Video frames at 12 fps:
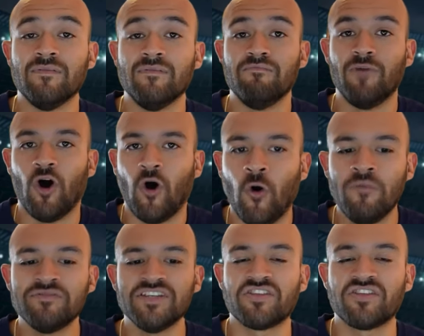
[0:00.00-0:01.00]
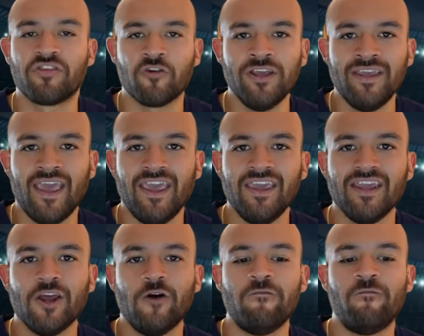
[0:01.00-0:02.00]
Mahomes is
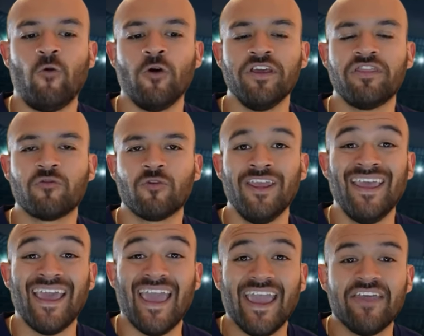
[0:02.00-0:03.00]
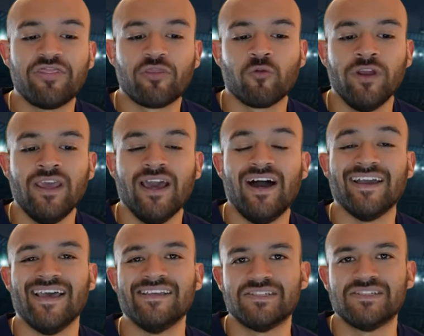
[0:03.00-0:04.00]
38-43-3
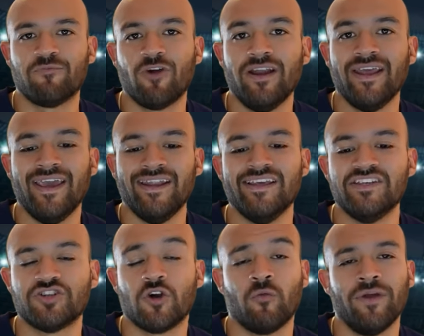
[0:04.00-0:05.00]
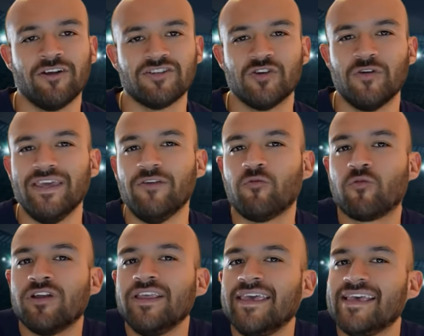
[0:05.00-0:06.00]
against the spread in his career. So he
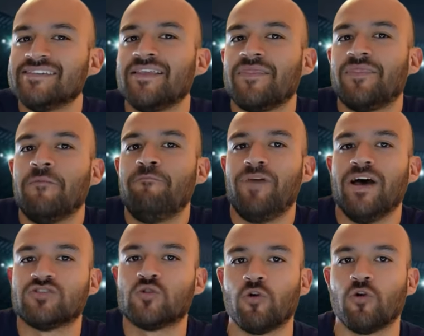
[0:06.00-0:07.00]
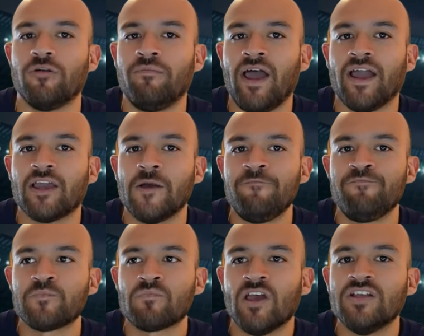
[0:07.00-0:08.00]
really isn't the best quarterback
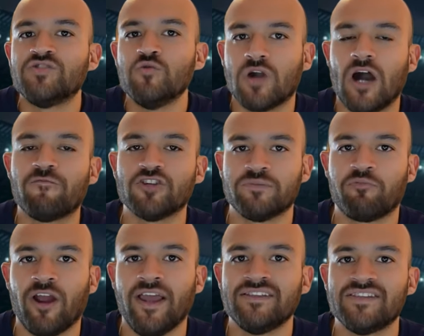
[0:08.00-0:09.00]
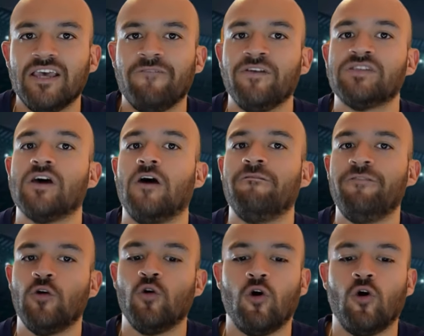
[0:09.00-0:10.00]
to cover spreads if it's a
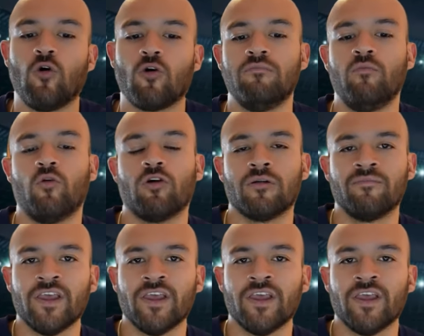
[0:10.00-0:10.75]
field goal or more.